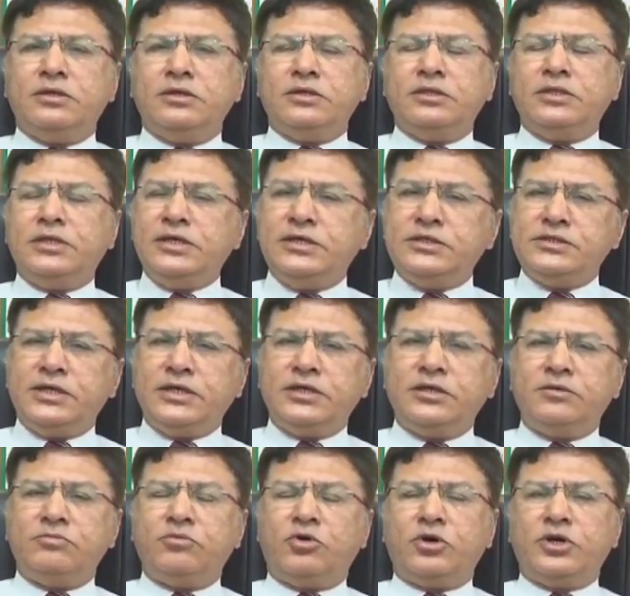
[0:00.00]
these
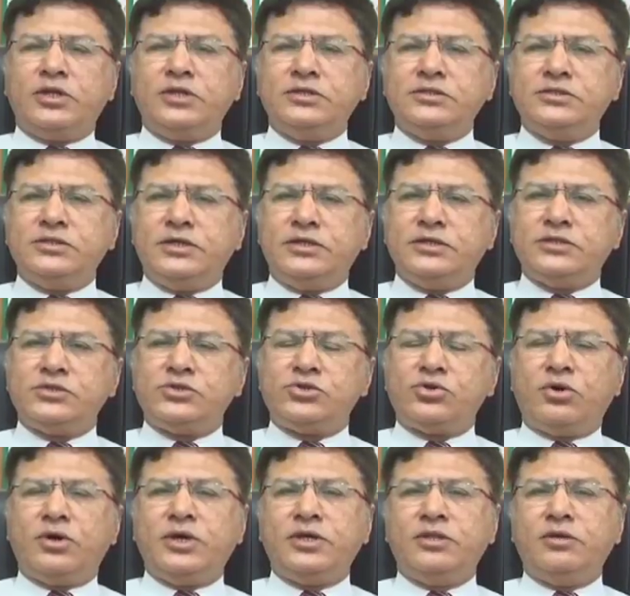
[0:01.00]
antibodies, they
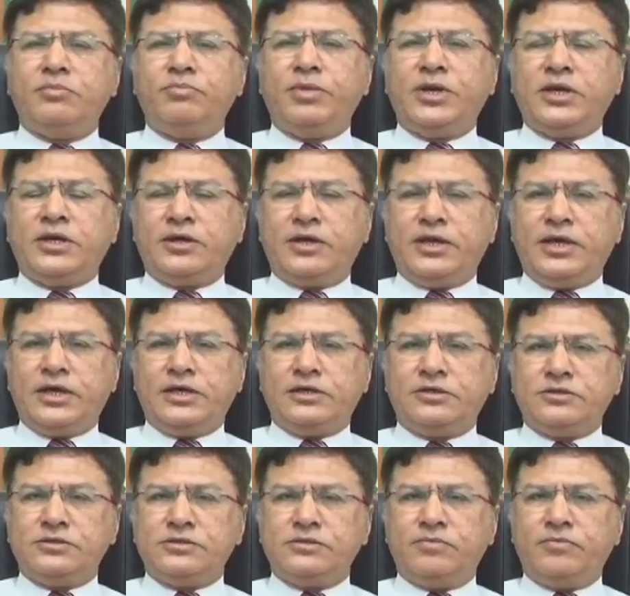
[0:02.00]
destroy the
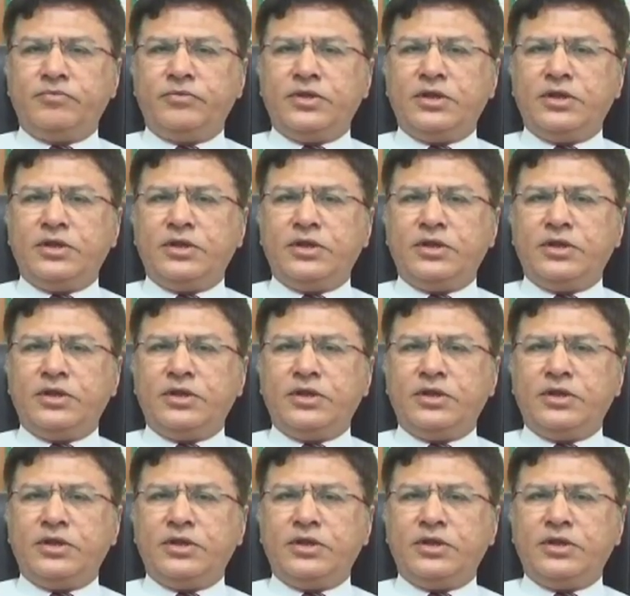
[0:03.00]
pancreas.